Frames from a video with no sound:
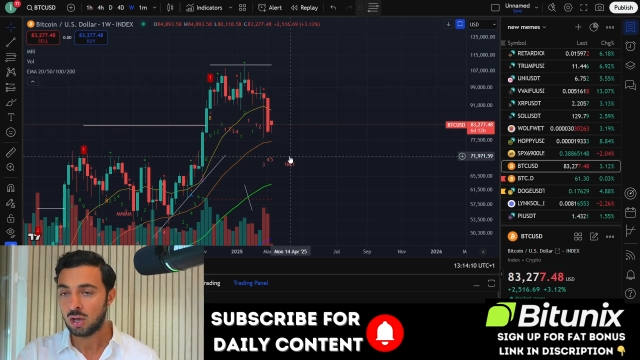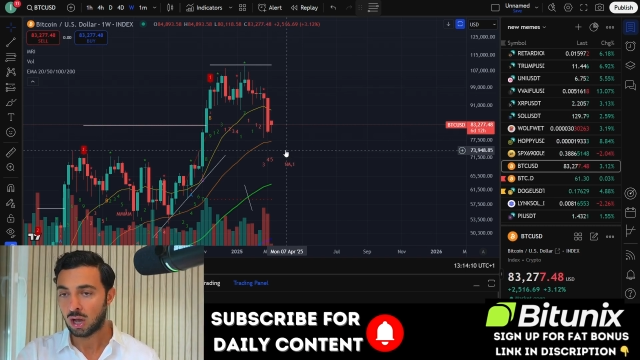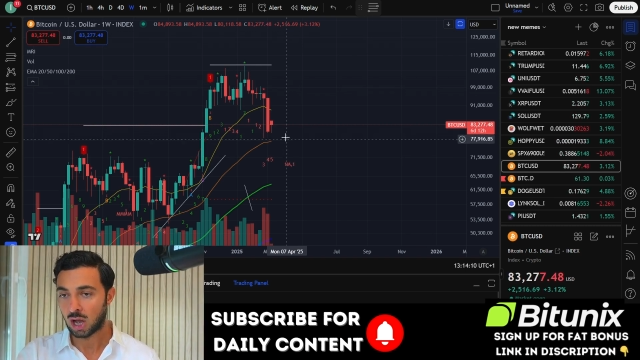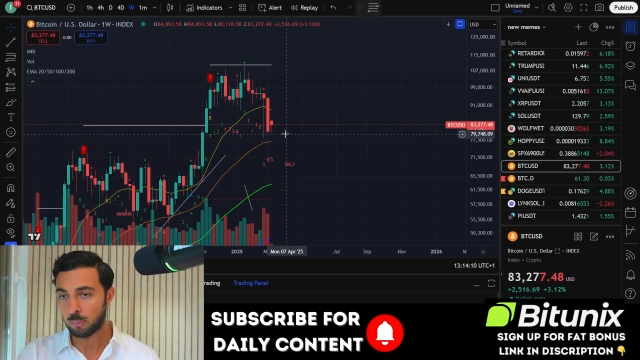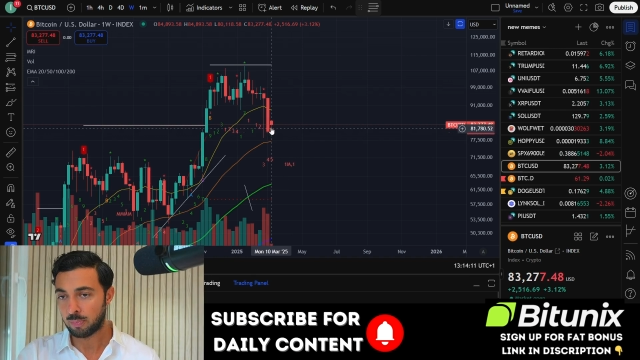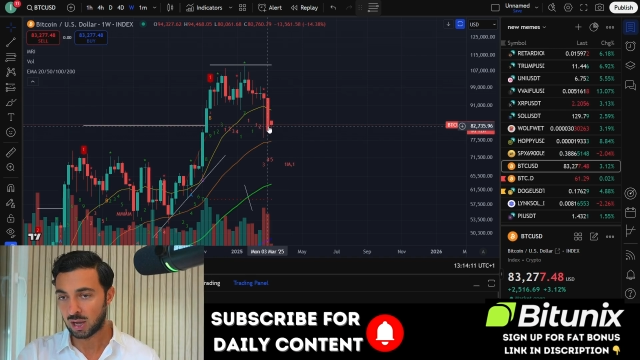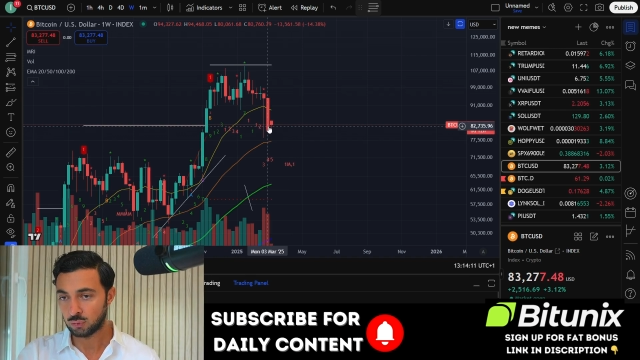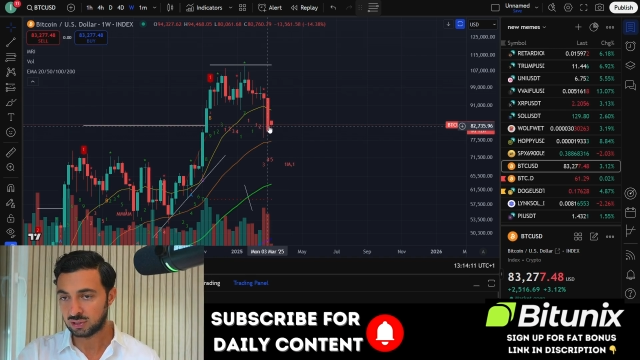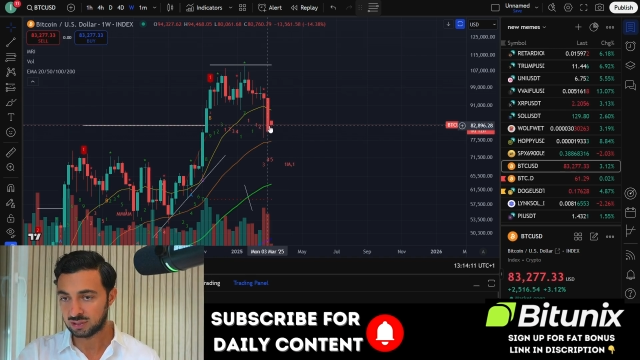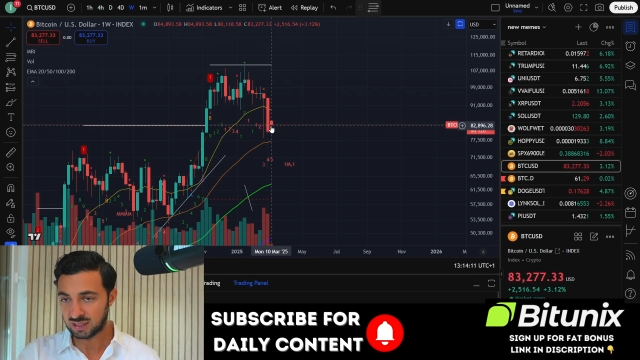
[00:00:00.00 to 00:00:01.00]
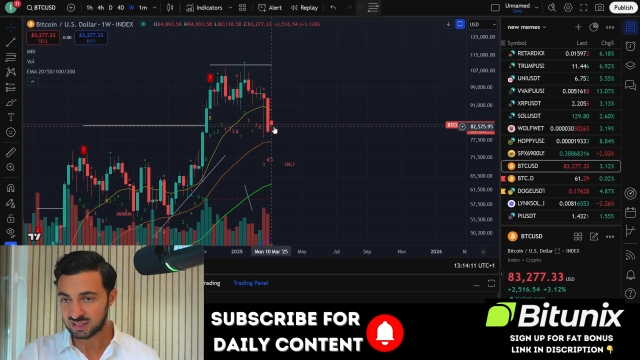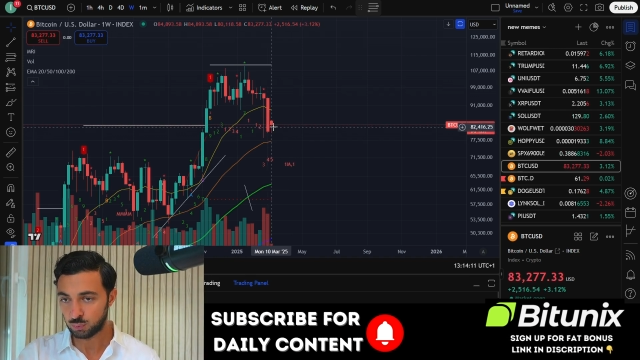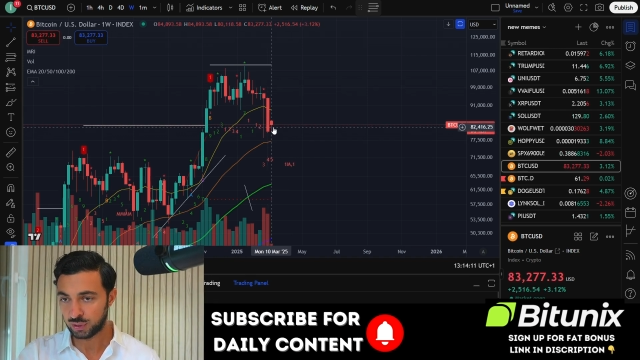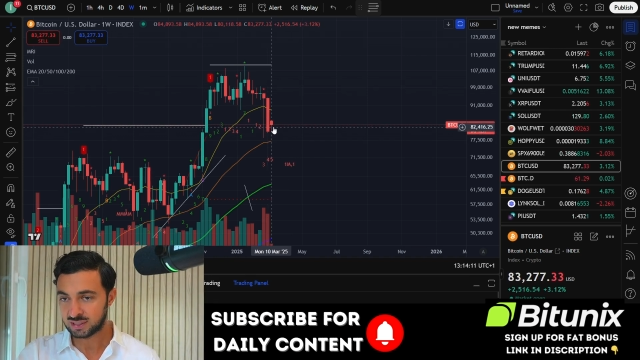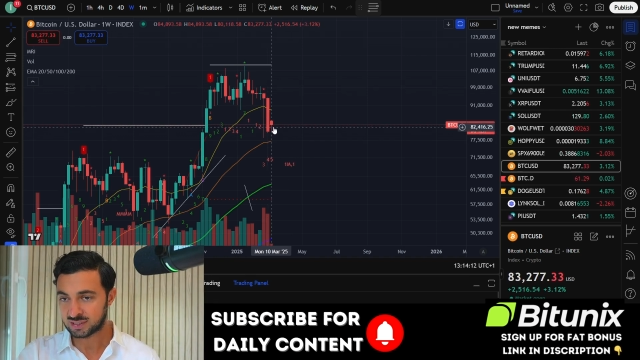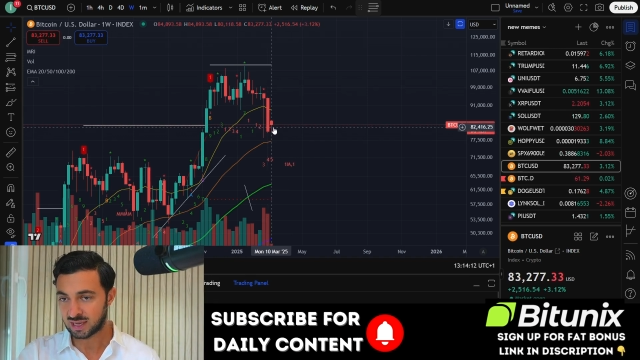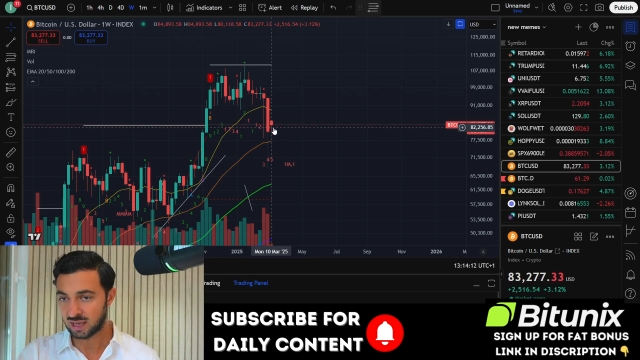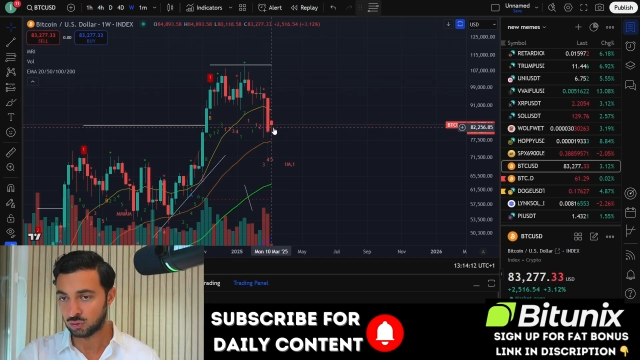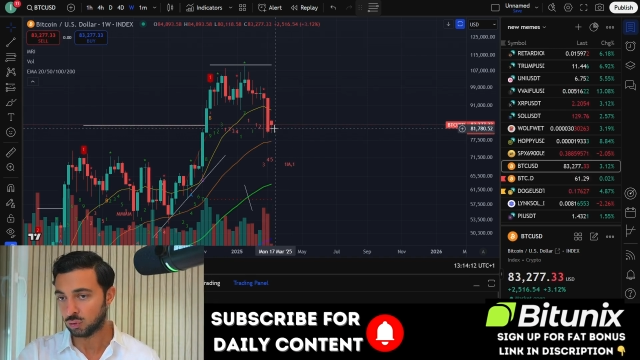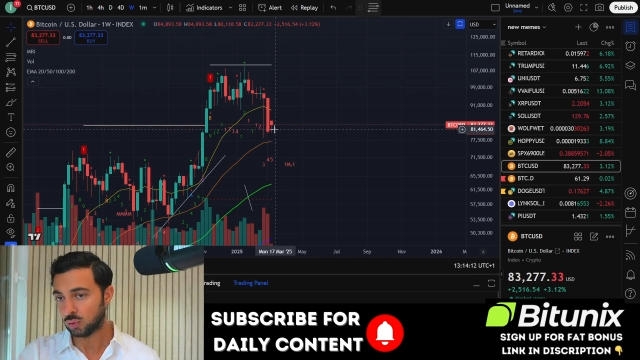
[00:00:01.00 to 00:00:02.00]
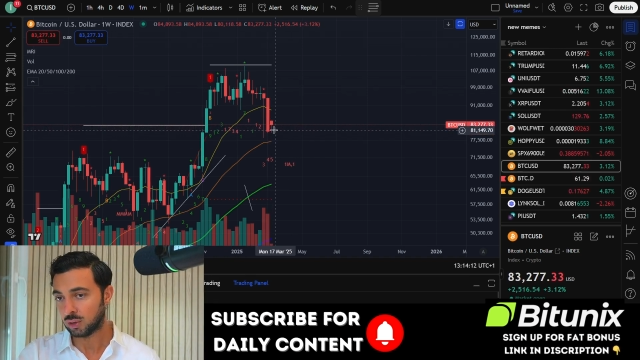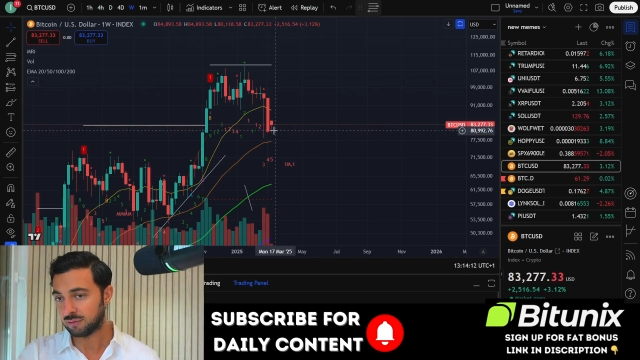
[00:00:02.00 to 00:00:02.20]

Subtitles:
about this week's candle.